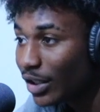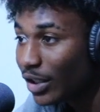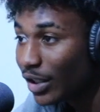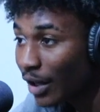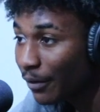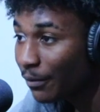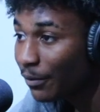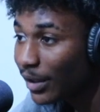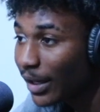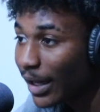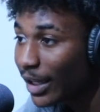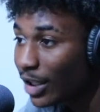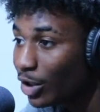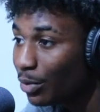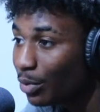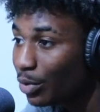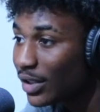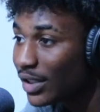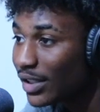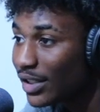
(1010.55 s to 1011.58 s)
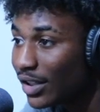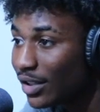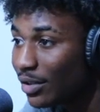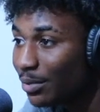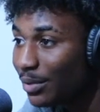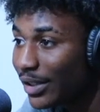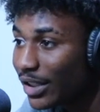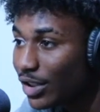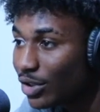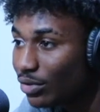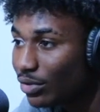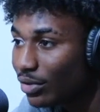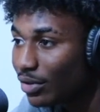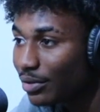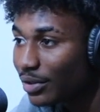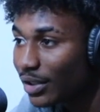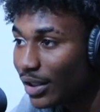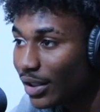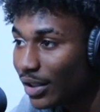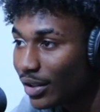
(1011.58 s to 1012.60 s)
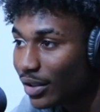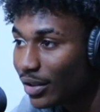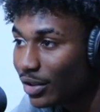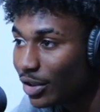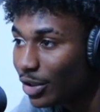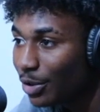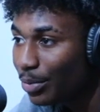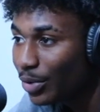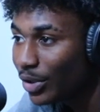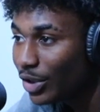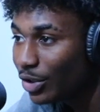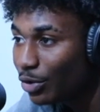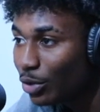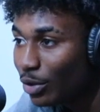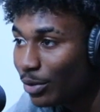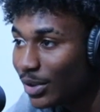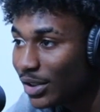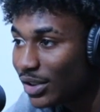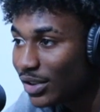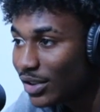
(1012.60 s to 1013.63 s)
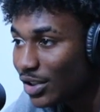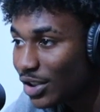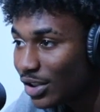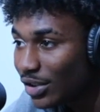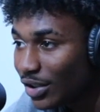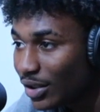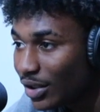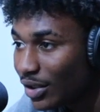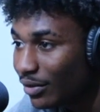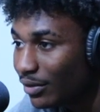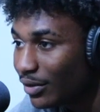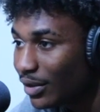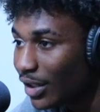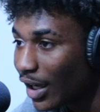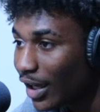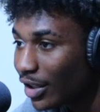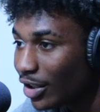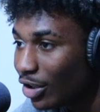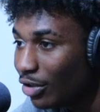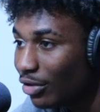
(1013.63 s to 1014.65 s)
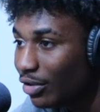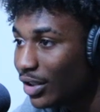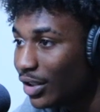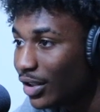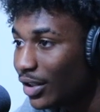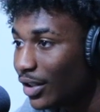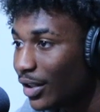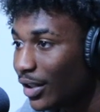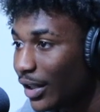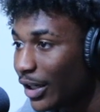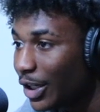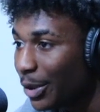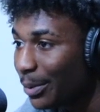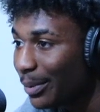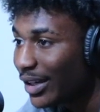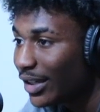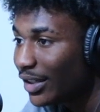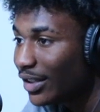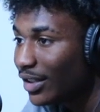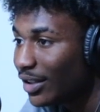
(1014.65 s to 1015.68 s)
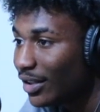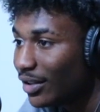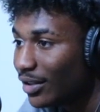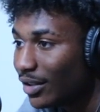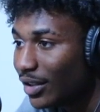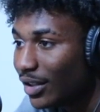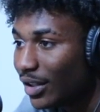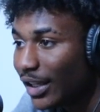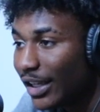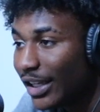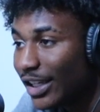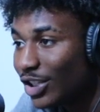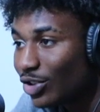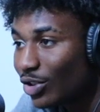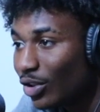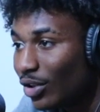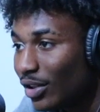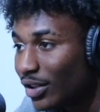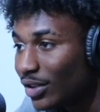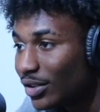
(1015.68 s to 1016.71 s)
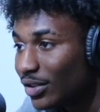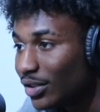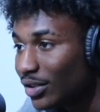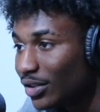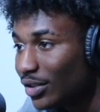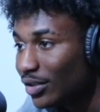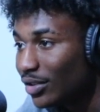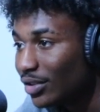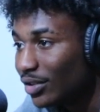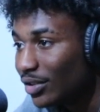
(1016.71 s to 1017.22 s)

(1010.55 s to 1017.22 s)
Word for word: I feel like young boy tell them that too. Oh God, young boy grew up listening to Chief Keef. Yes. I know he did. Everybody did. Yeah. He started this shit.